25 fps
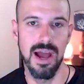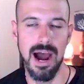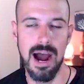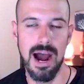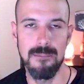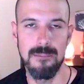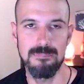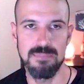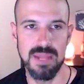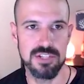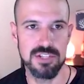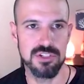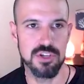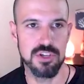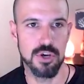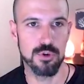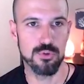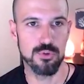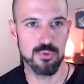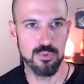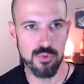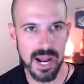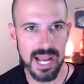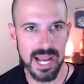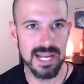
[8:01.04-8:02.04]
Um, and so,
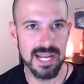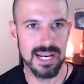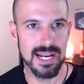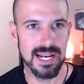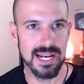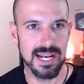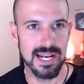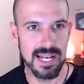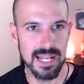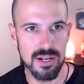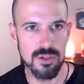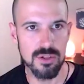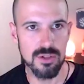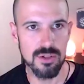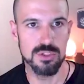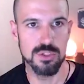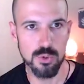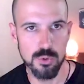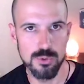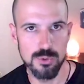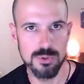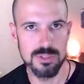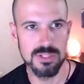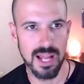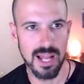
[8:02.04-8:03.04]
great little
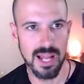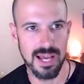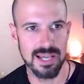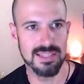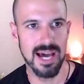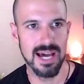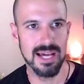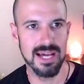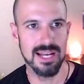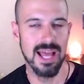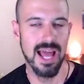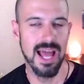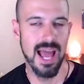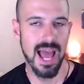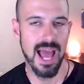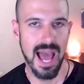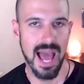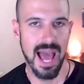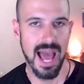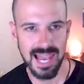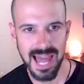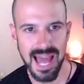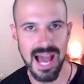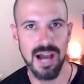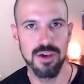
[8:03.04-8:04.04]
tools like that
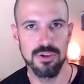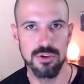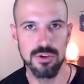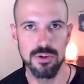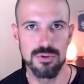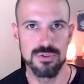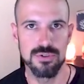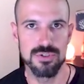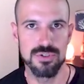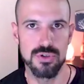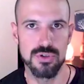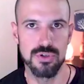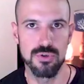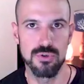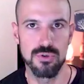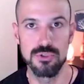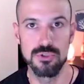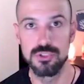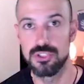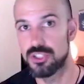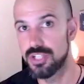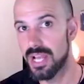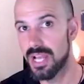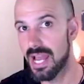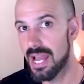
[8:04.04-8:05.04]
allow you to
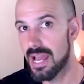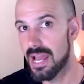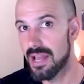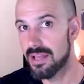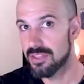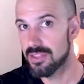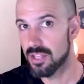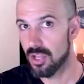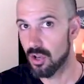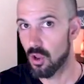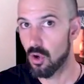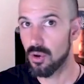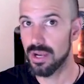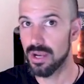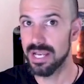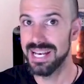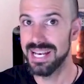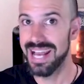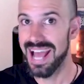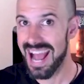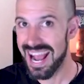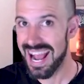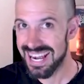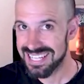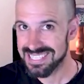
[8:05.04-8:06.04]
share the login
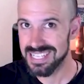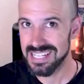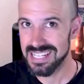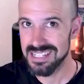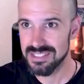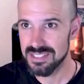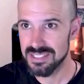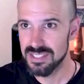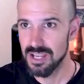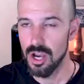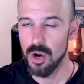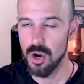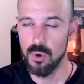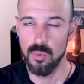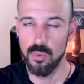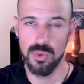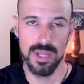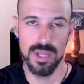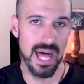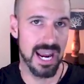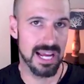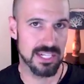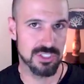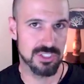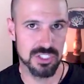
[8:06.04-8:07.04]
access
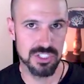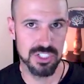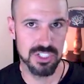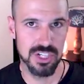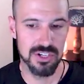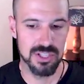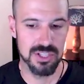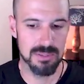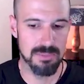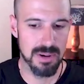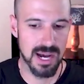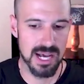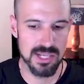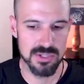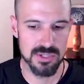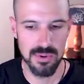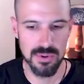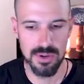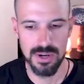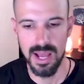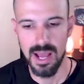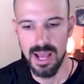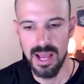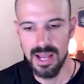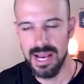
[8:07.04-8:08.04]
without actually sharing the
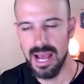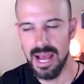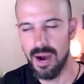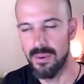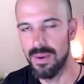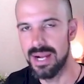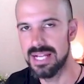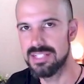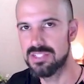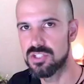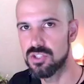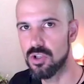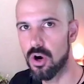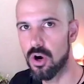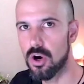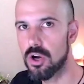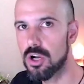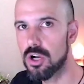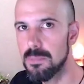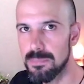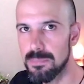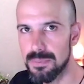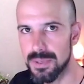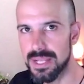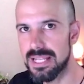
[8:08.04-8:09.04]
password. Now, it's not
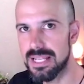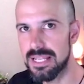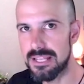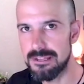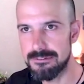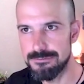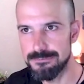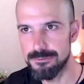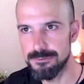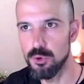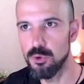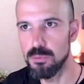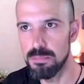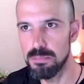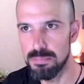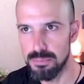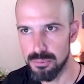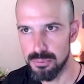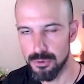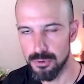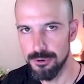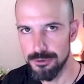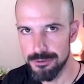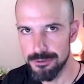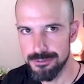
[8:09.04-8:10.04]
completely
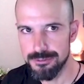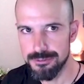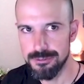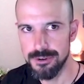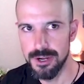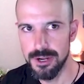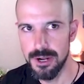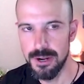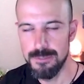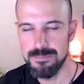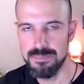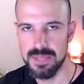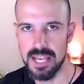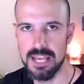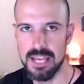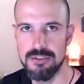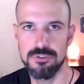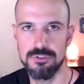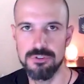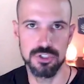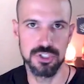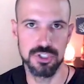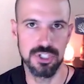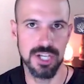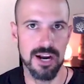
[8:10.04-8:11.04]
foolproof if
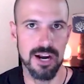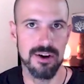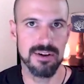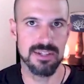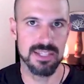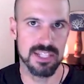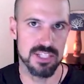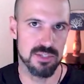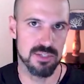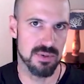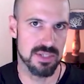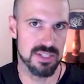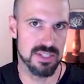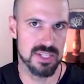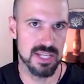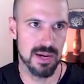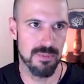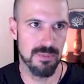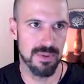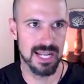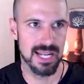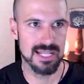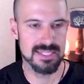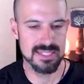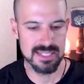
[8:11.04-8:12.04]
you're sharing this with
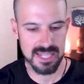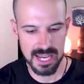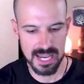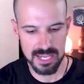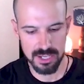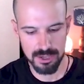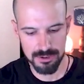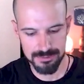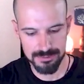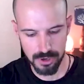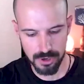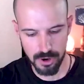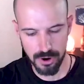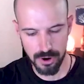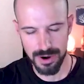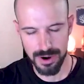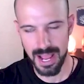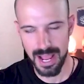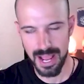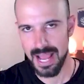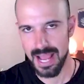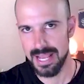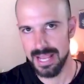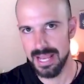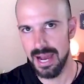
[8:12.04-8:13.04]
someone. Let's say you've
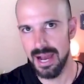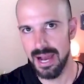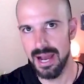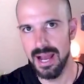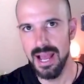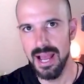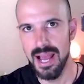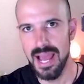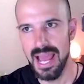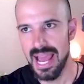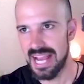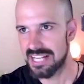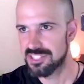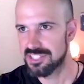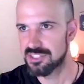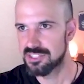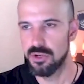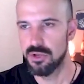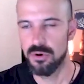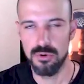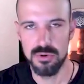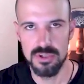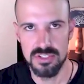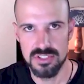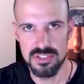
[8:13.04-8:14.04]
got a uh,
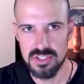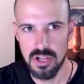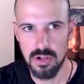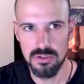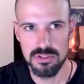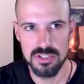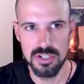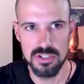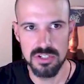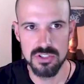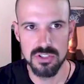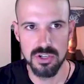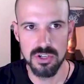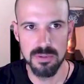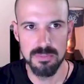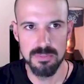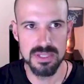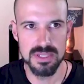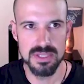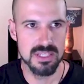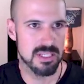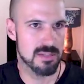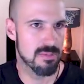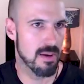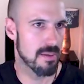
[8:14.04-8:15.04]
external consultant to your
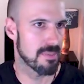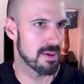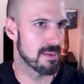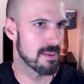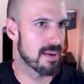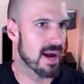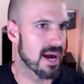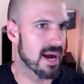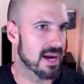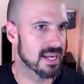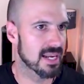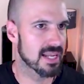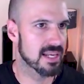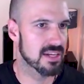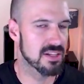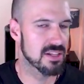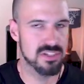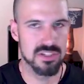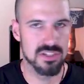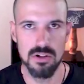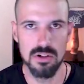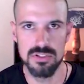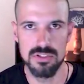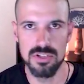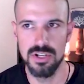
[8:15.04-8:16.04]
business, maybe a marketing
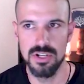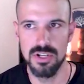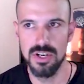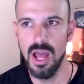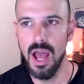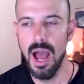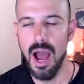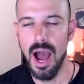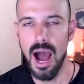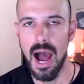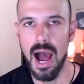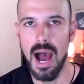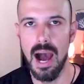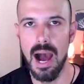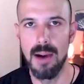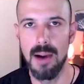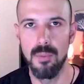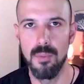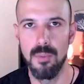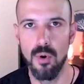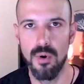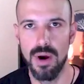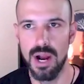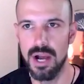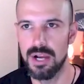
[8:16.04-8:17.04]
consultant um,
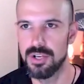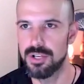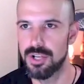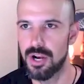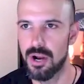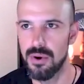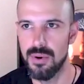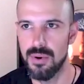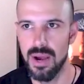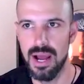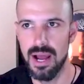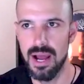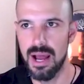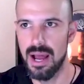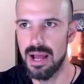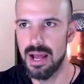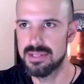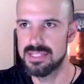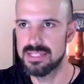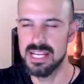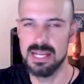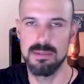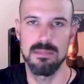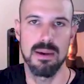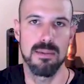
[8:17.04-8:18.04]
or a, you know a, a
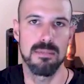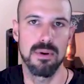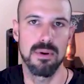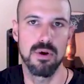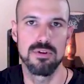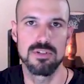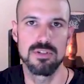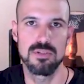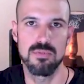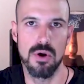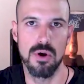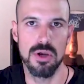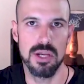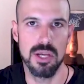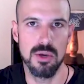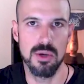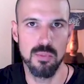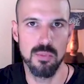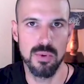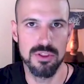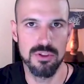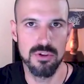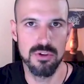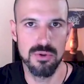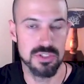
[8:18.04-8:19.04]
team member who's working
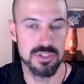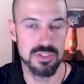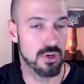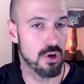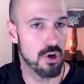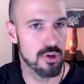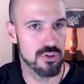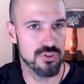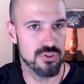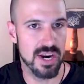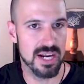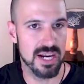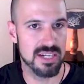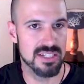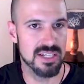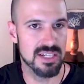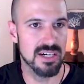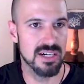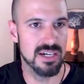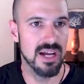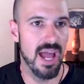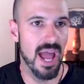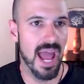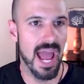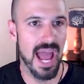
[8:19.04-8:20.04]
with you as a
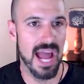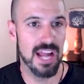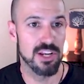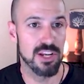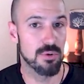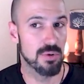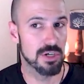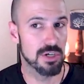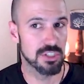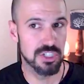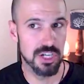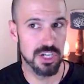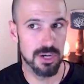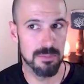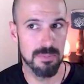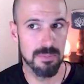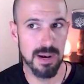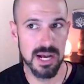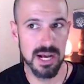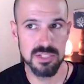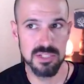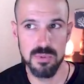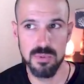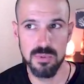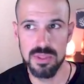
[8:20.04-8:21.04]
contractor, and you want to share a
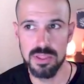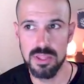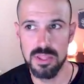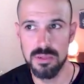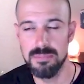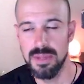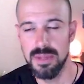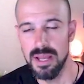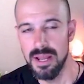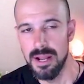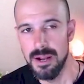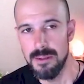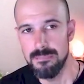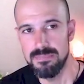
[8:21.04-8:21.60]
password with them.